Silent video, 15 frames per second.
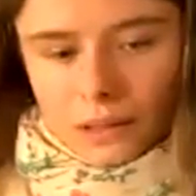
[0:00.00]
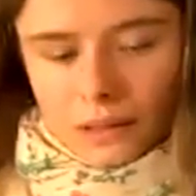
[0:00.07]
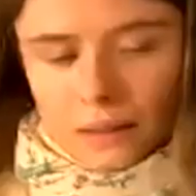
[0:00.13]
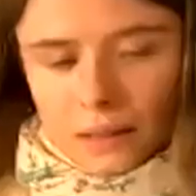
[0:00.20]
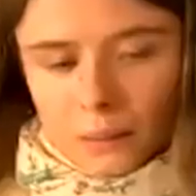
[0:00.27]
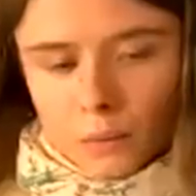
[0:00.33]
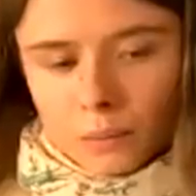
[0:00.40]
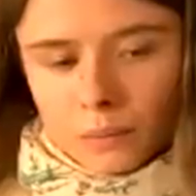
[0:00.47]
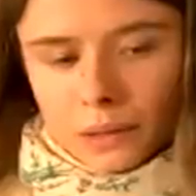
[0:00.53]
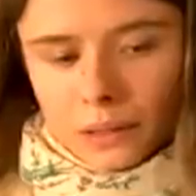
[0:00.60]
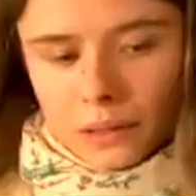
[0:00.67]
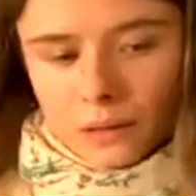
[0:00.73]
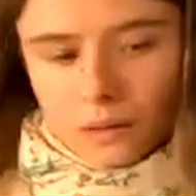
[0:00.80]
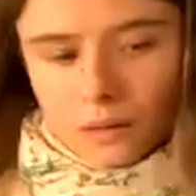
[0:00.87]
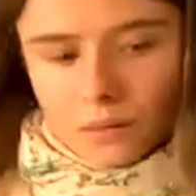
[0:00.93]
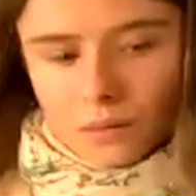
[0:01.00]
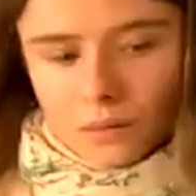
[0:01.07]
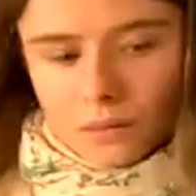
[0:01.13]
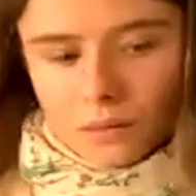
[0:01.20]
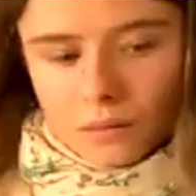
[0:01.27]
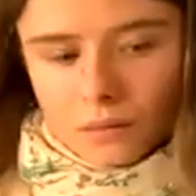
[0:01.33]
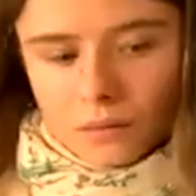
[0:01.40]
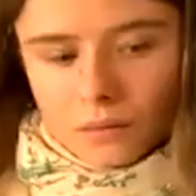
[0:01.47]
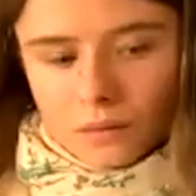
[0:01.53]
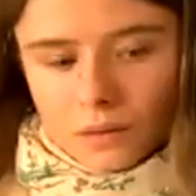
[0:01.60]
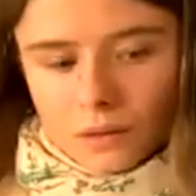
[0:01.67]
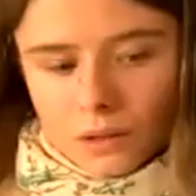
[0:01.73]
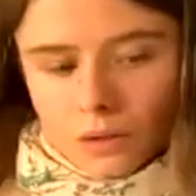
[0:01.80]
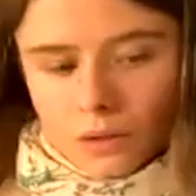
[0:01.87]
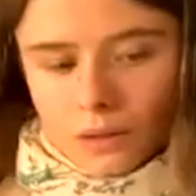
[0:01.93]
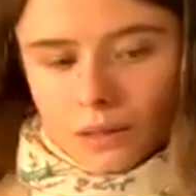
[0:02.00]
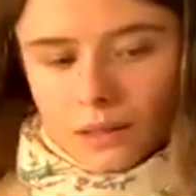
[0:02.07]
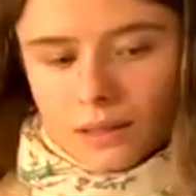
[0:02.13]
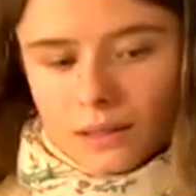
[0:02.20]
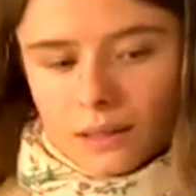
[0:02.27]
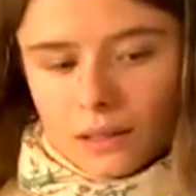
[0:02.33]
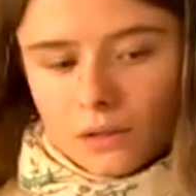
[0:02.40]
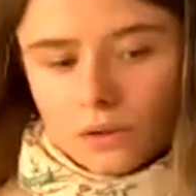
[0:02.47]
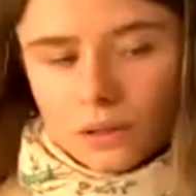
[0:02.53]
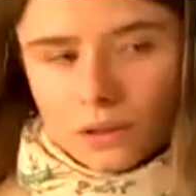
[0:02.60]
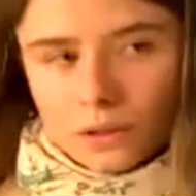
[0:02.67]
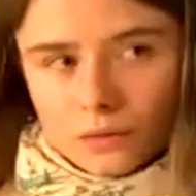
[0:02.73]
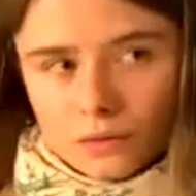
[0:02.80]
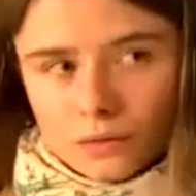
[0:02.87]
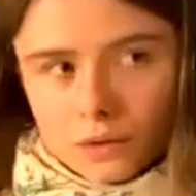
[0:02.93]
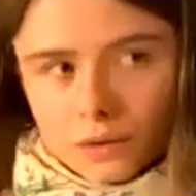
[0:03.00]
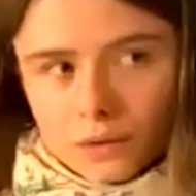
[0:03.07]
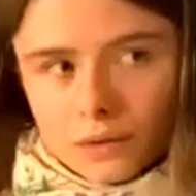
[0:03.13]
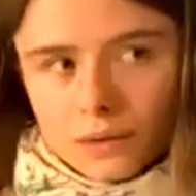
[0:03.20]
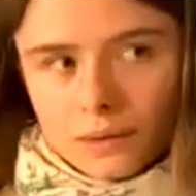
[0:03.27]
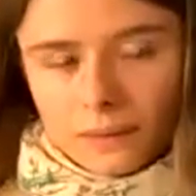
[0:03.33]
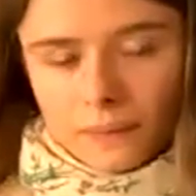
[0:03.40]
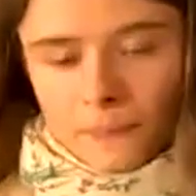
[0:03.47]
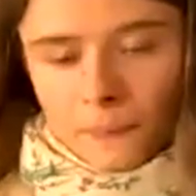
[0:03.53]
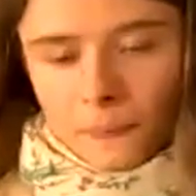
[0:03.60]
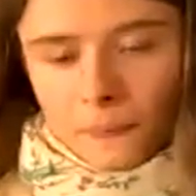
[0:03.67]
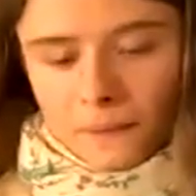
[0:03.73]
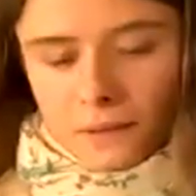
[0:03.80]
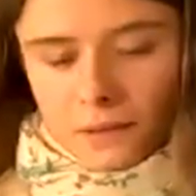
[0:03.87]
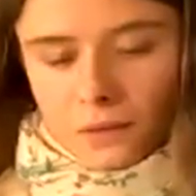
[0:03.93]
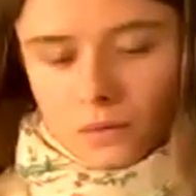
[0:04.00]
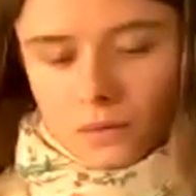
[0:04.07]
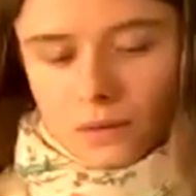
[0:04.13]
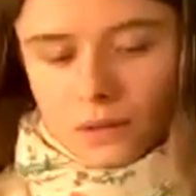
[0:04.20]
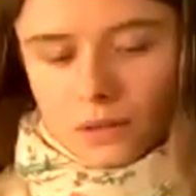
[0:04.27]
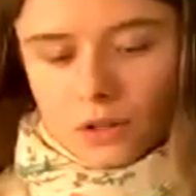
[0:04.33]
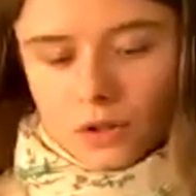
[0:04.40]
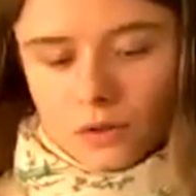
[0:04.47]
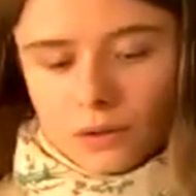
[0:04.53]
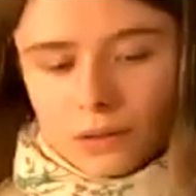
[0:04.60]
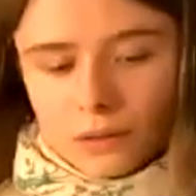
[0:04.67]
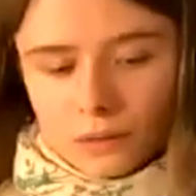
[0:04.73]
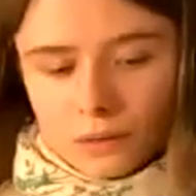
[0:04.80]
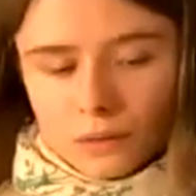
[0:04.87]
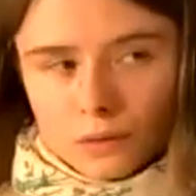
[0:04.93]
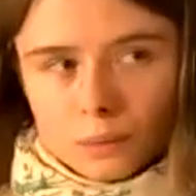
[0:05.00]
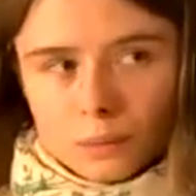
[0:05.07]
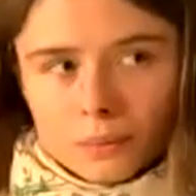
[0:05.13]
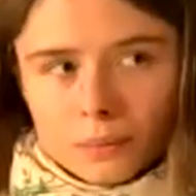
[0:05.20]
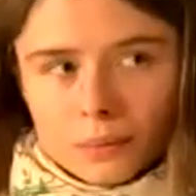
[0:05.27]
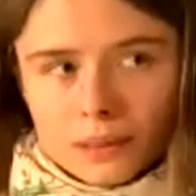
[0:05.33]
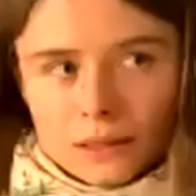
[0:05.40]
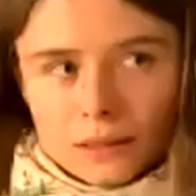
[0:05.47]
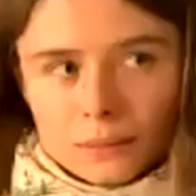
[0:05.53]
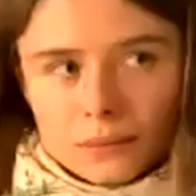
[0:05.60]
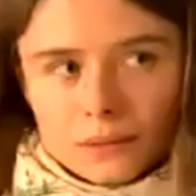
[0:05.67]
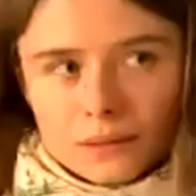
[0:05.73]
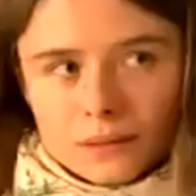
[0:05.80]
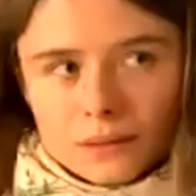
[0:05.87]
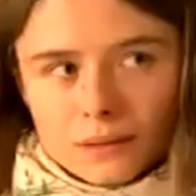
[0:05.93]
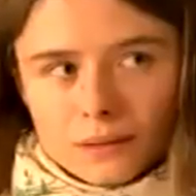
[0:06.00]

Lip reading: And at that moment, that also ensures that our vibration stays high.